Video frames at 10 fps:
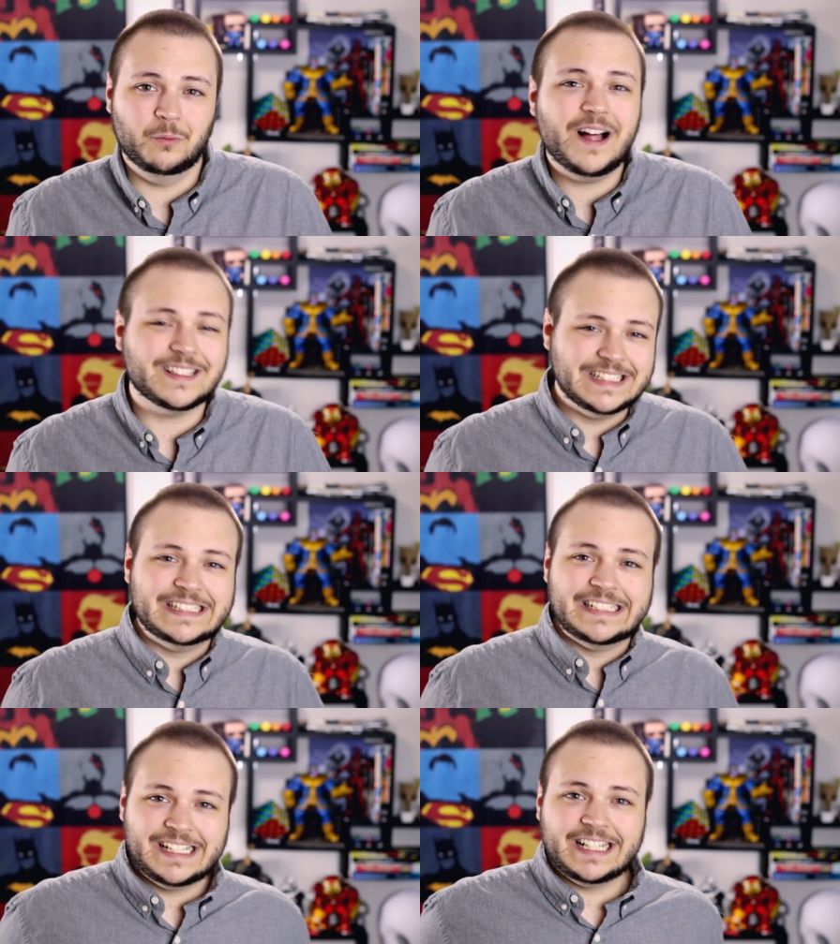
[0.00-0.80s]
Well,
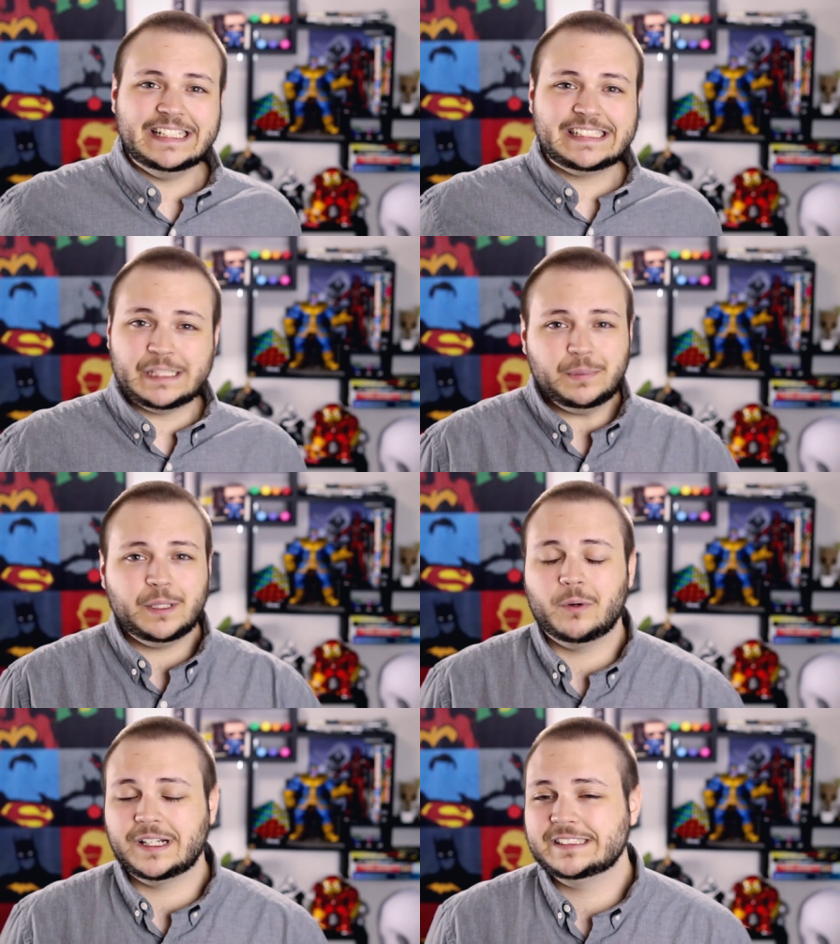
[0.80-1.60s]
he
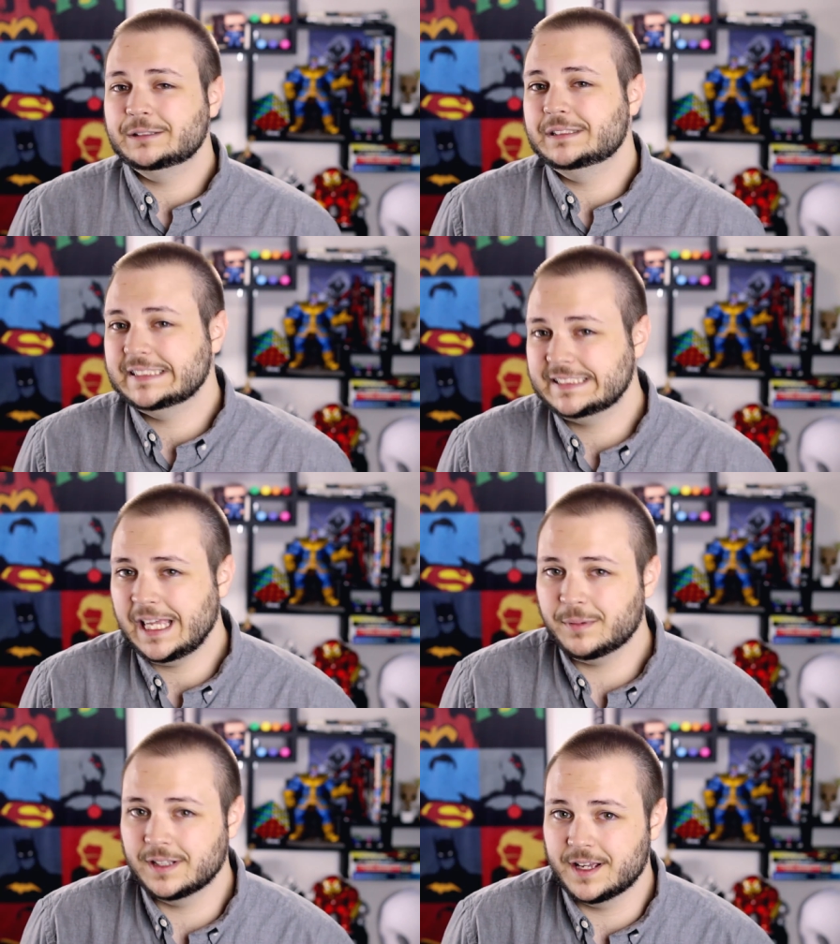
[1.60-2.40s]
simply wanted to
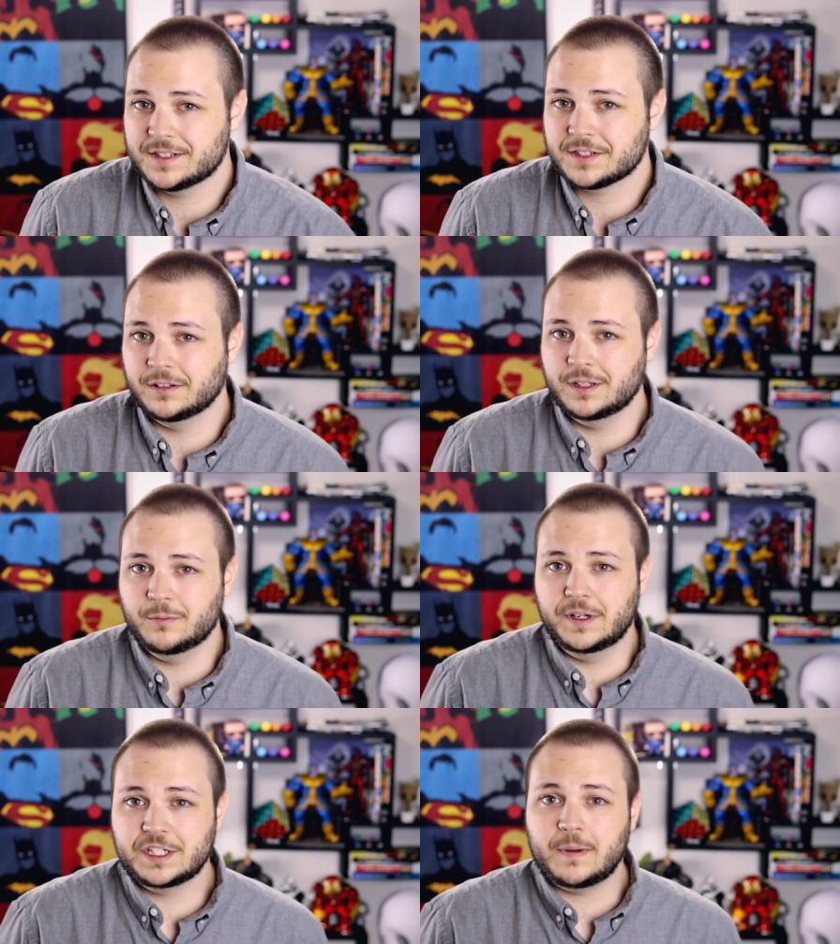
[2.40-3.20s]
destabilize Scarlet
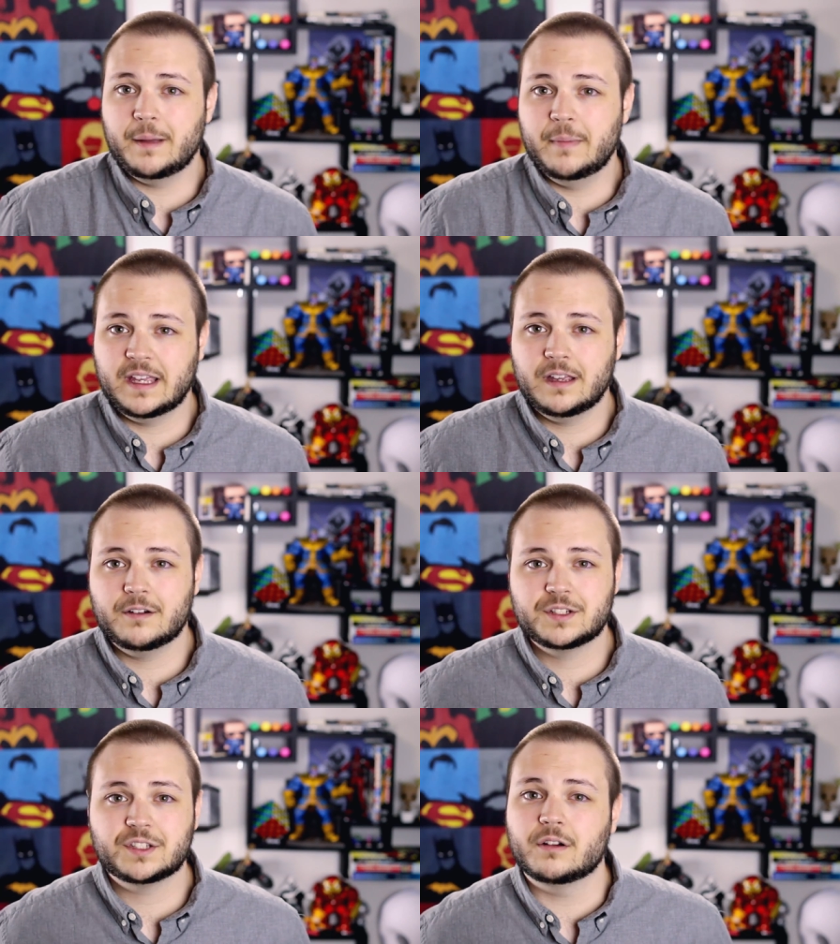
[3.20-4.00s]
Witch by making
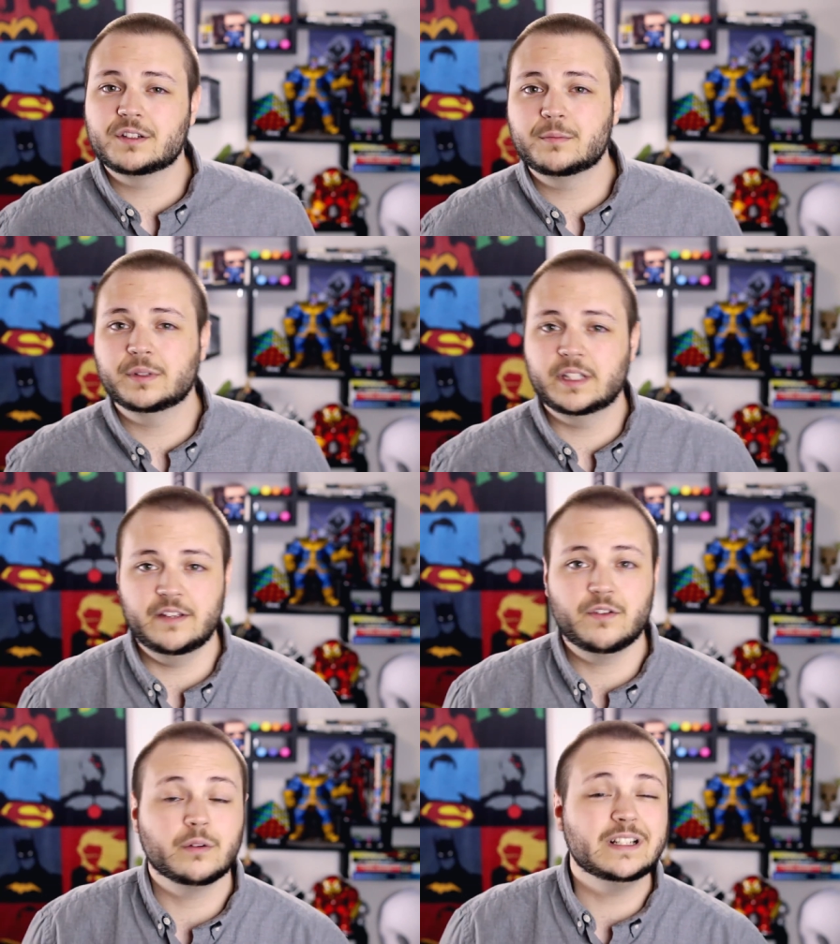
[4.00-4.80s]
her start to
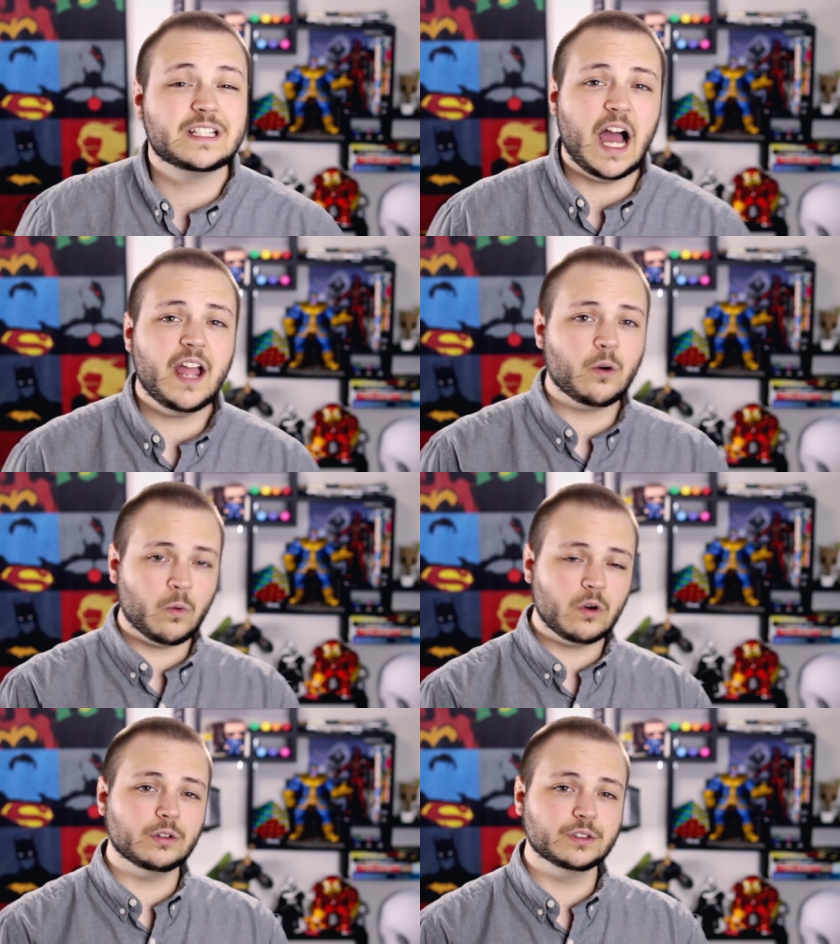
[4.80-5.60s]
believe her entire
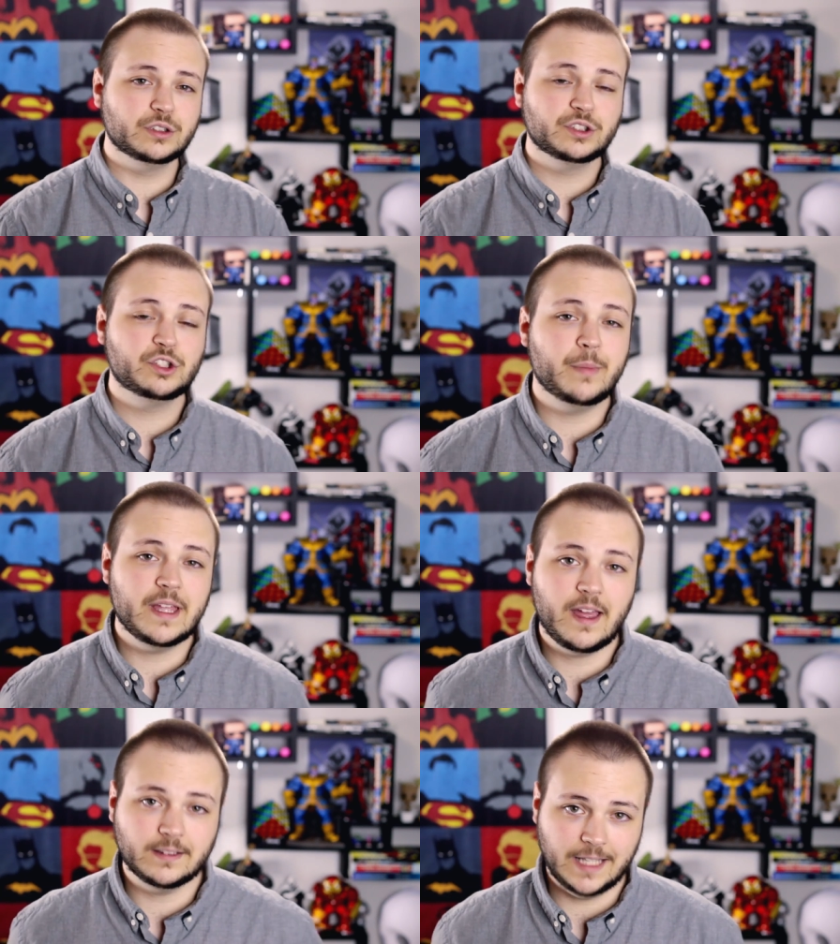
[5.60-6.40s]
world to
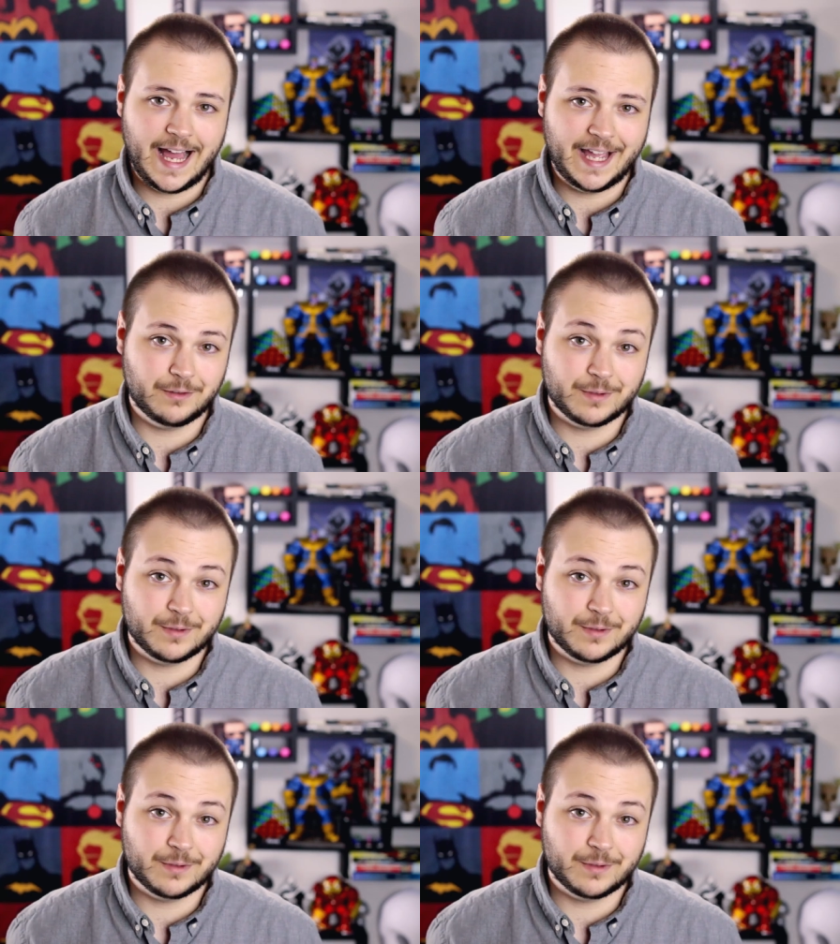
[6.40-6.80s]
be a lie.